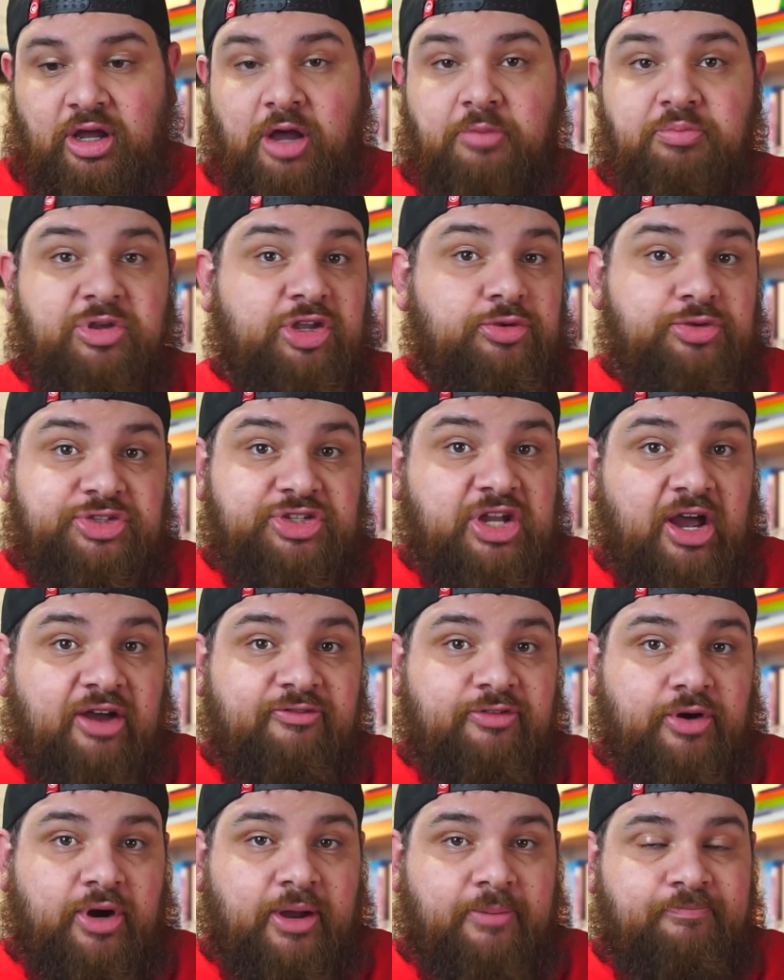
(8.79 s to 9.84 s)
abuse
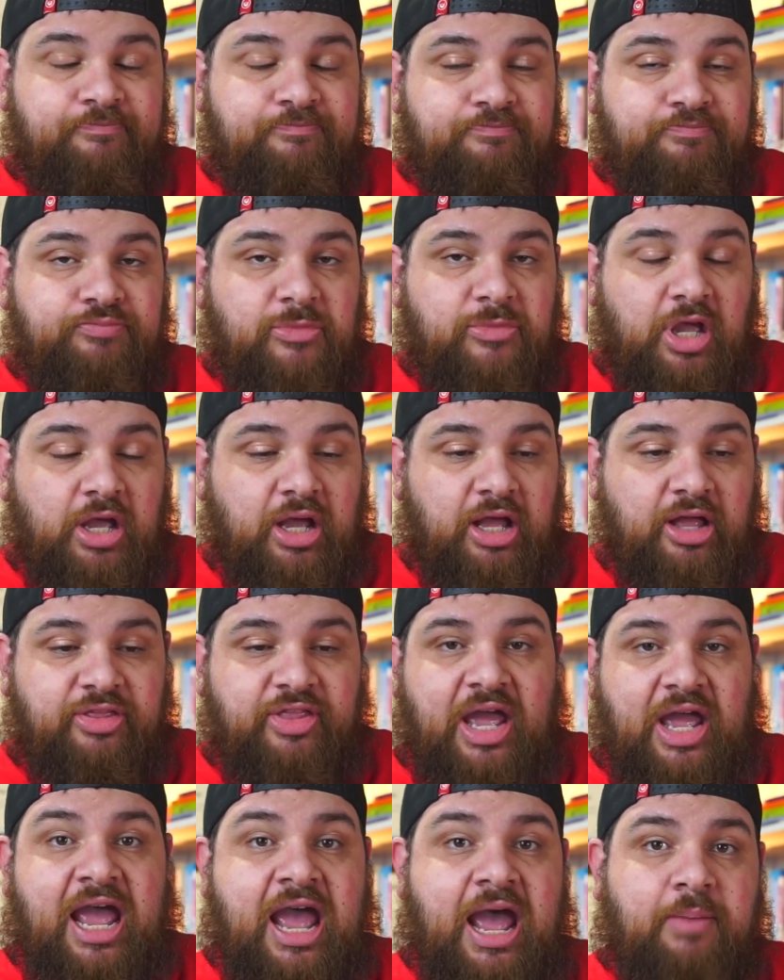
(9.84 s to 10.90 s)
cover-up
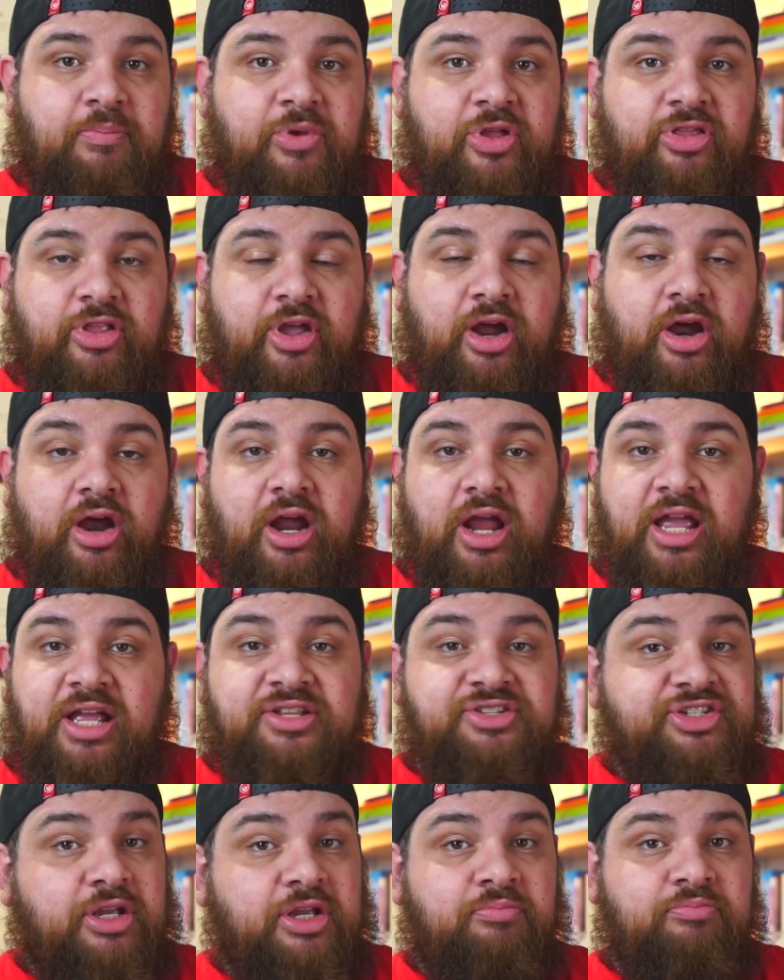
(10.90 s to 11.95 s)
that happened there.
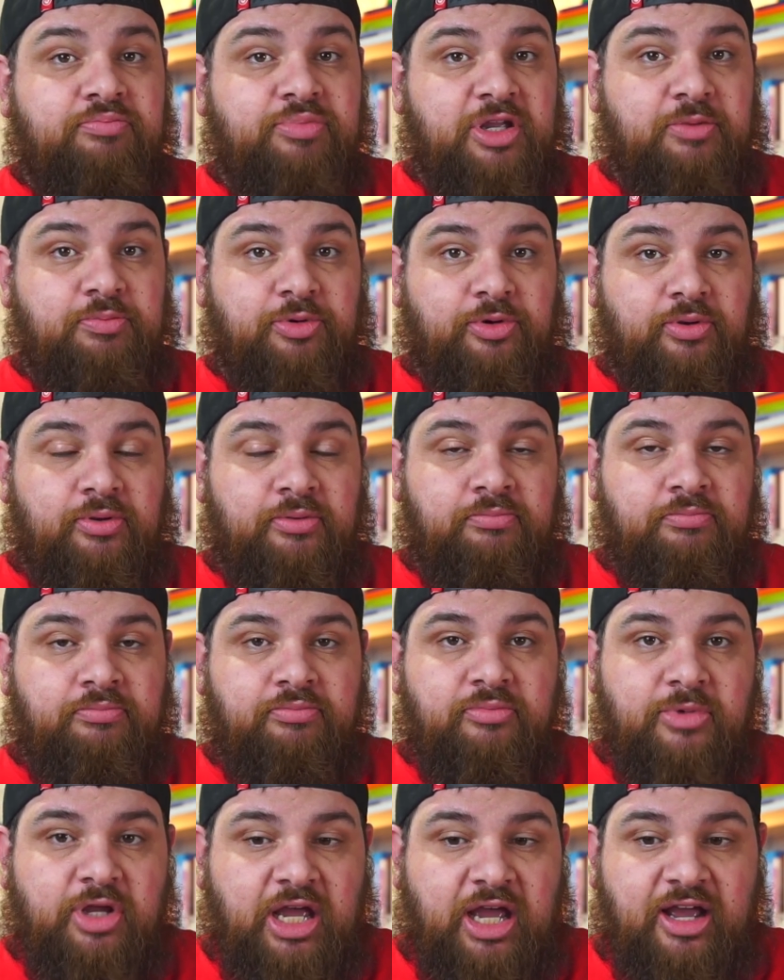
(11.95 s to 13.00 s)
And some people
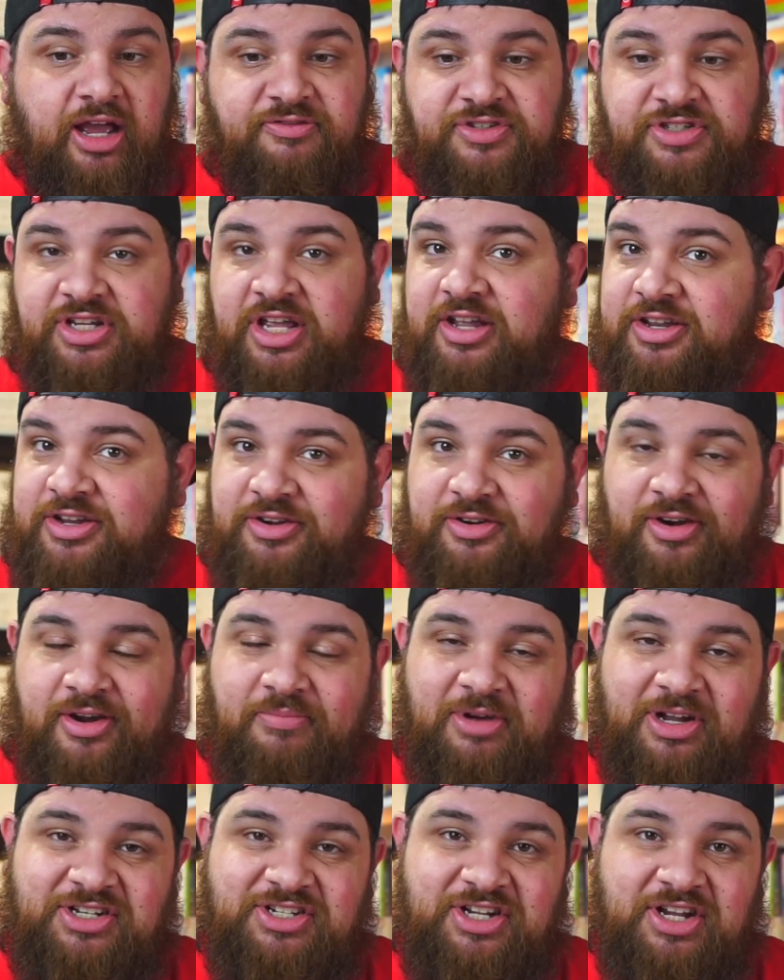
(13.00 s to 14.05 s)
have said here
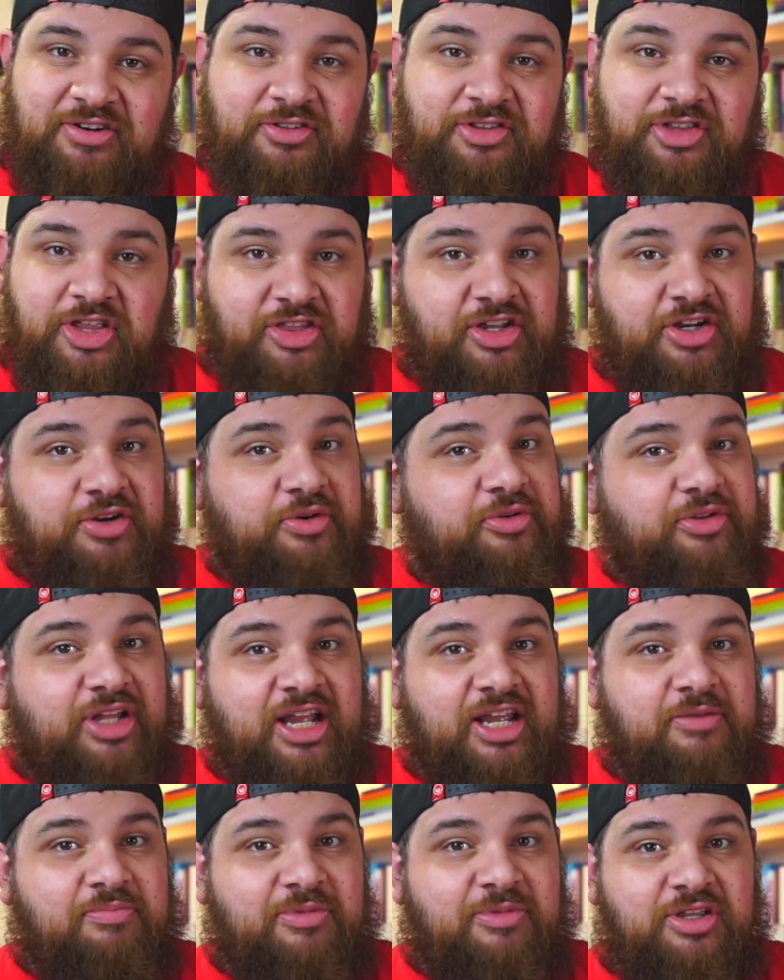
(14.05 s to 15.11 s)
on my channel that they don't
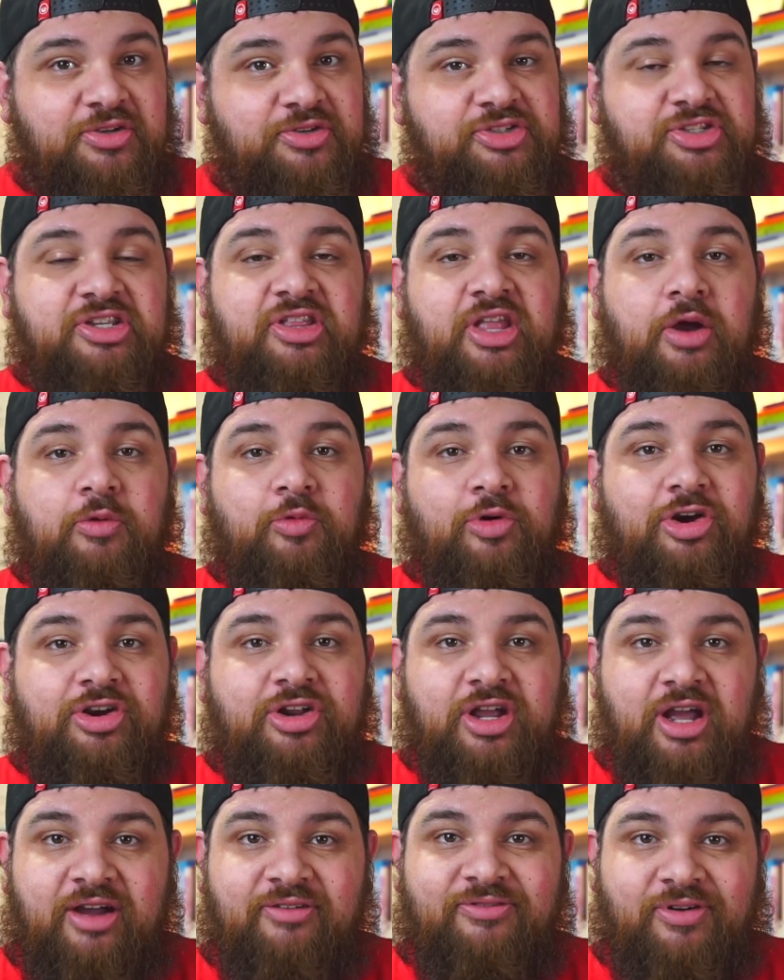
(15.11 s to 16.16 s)
like me using that
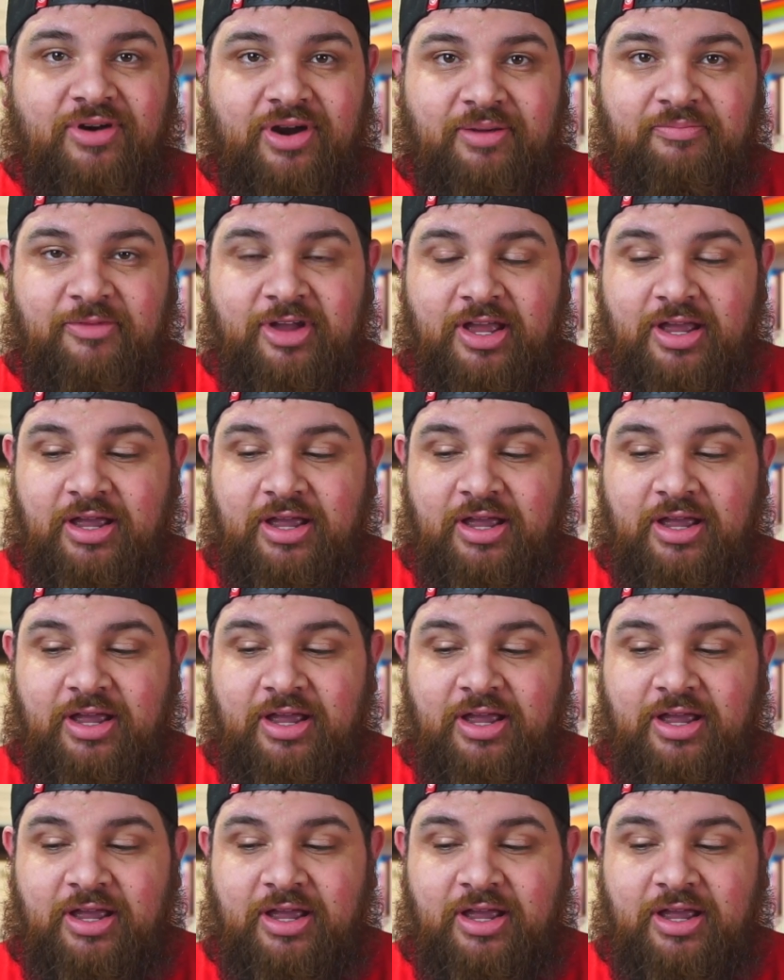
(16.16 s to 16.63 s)
word cover-up.